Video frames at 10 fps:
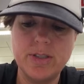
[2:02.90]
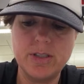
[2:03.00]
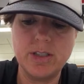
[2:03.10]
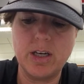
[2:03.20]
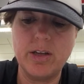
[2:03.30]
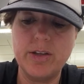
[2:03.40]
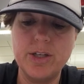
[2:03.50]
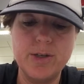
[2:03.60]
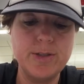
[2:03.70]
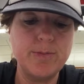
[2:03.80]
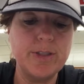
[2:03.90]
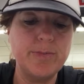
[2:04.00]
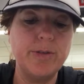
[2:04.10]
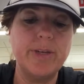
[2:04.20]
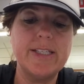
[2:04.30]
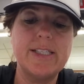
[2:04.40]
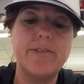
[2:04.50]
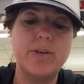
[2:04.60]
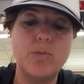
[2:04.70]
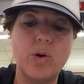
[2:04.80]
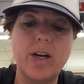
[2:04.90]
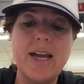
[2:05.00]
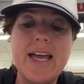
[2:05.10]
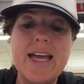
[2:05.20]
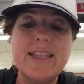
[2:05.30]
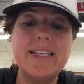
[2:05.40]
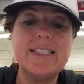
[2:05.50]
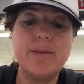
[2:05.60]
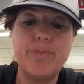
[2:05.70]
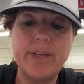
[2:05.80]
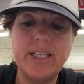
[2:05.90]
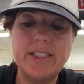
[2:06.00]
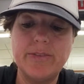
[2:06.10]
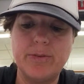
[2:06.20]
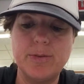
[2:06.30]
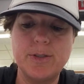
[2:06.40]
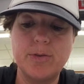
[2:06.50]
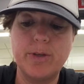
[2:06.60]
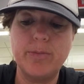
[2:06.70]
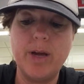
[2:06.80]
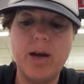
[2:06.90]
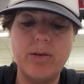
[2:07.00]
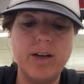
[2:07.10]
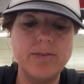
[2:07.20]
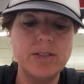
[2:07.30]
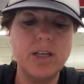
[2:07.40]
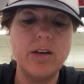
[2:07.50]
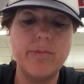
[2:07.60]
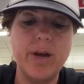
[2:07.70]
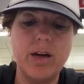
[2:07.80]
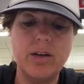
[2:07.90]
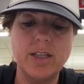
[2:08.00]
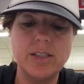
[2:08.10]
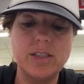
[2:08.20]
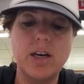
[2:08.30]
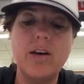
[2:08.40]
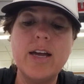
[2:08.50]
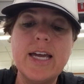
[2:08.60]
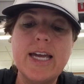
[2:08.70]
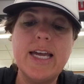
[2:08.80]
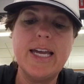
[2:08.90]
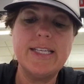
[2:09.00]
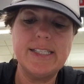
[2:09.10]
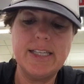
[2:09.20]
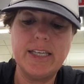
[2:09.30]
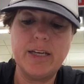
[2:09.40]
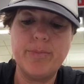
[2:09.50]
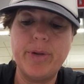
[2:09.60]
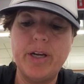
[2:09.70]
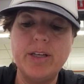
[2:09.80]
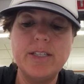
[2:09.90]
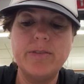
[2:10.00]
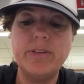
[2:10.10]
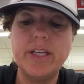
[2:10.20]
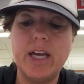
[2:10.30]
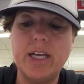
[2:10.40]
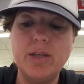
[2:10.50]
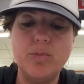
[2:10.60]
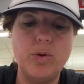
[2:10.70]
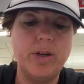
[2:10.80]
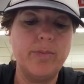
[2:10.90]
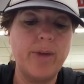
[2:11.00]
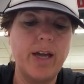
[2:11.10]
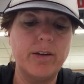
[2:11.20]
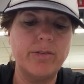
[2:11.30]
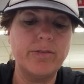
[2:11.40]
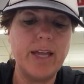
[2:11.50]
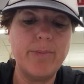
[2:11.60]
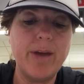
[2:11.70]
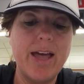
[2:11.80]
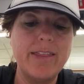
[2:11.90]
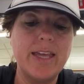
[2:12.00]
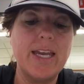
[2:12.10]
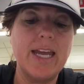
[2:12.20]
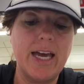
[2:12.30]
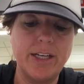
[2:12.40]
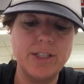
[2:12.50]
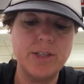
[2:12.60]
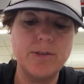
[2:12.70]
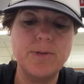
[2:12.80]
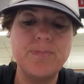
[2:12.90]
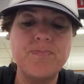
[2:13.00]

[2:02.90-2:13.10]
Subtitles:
the stall, the nose must be raised even more. Thus, the big difference between power off stall and power on stall is in the comparatively unimportant matter of flight path and attitude.